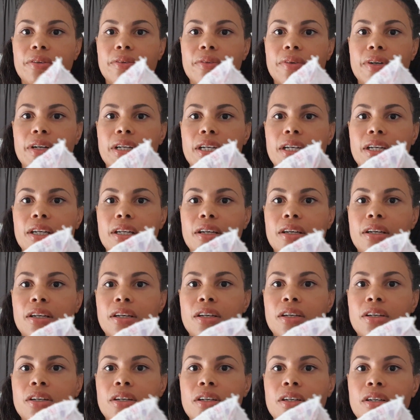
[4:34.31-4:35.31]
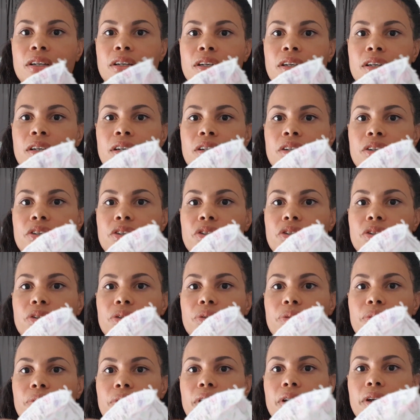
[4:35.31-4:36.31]
1, 2,
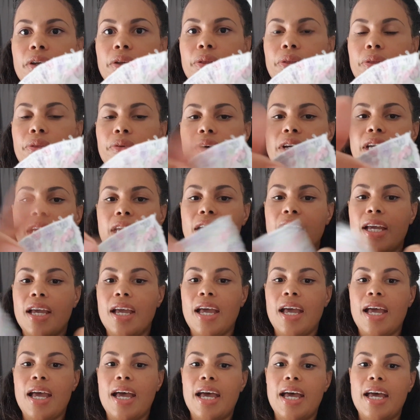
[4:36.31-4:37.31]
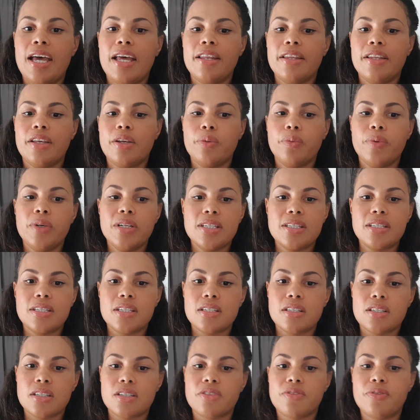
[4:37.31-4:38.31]
3, and then once
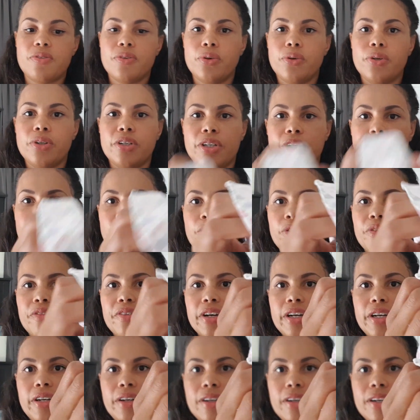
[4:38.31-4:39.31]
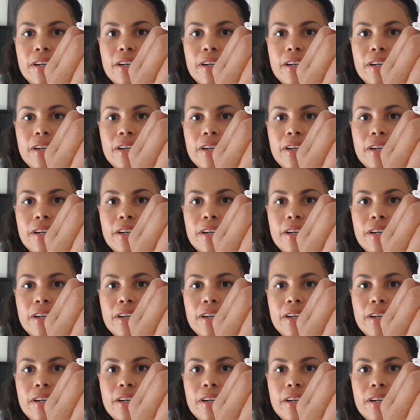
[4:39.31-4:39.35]
this is folded over